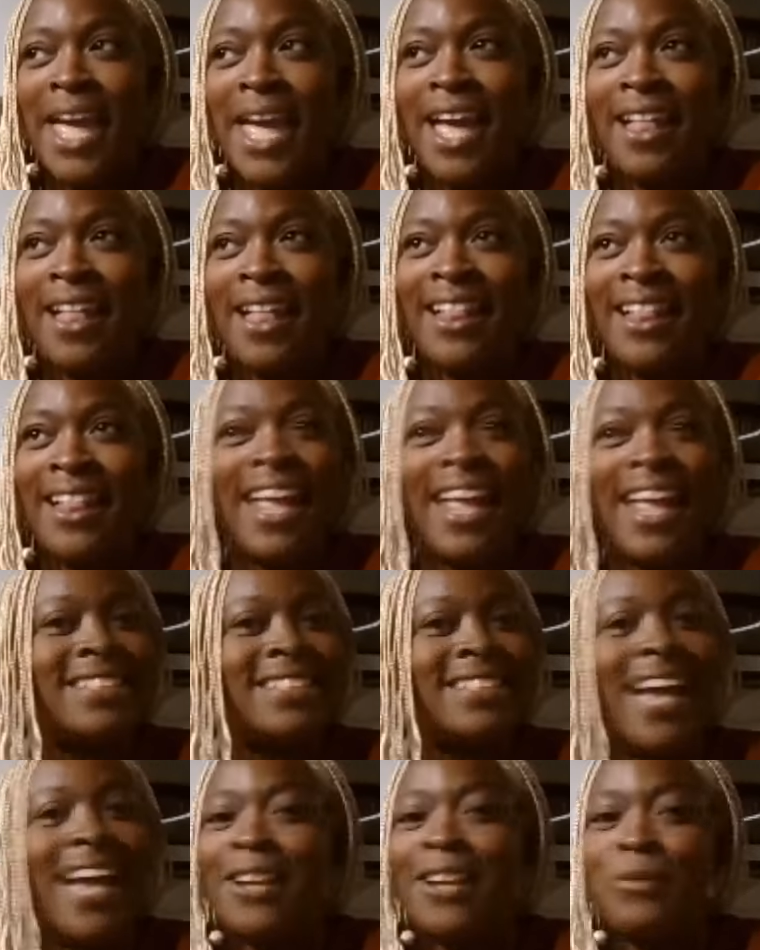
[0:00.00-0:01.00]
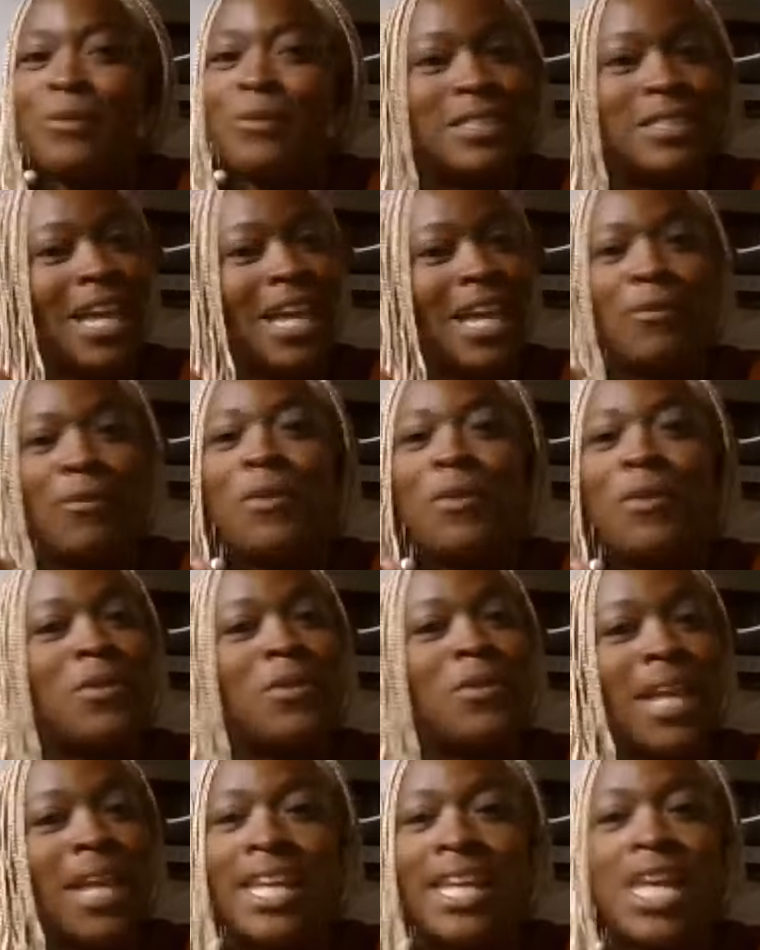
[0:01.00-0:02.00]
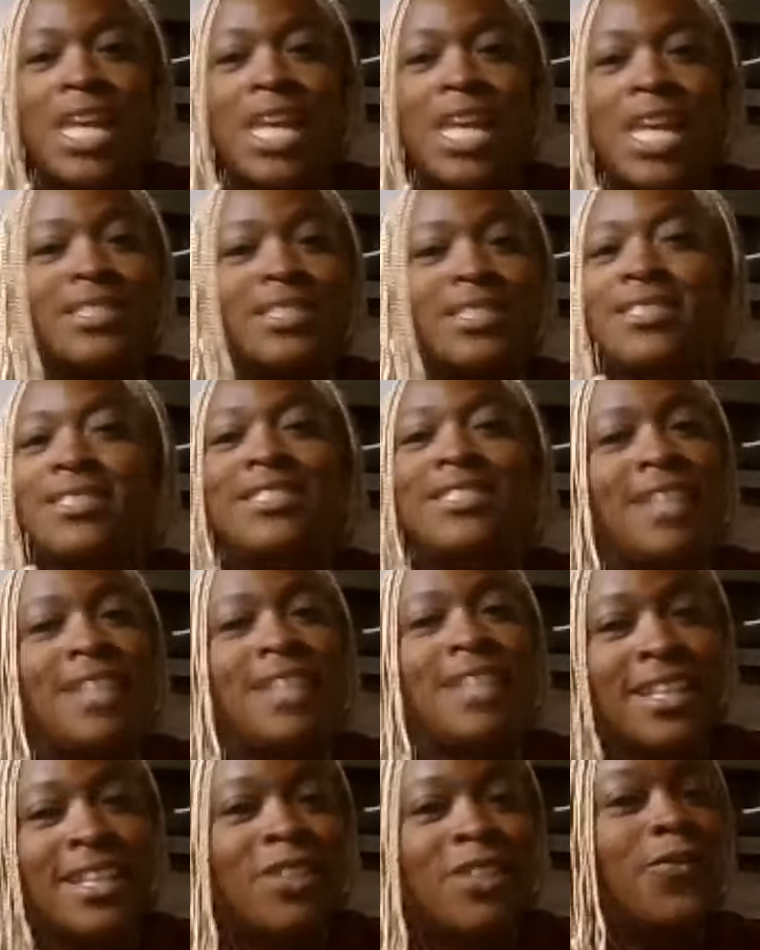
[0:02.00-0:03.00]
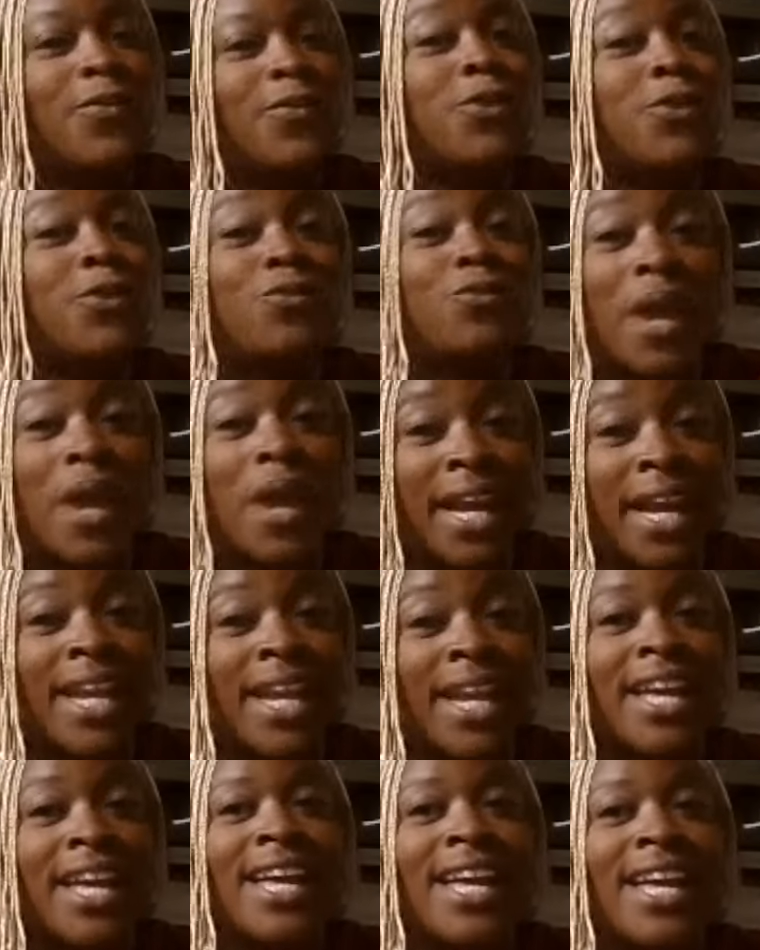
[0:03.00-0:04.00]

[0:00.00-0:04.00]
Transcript: and that title was like, we were like, yes, this is it. This feels right.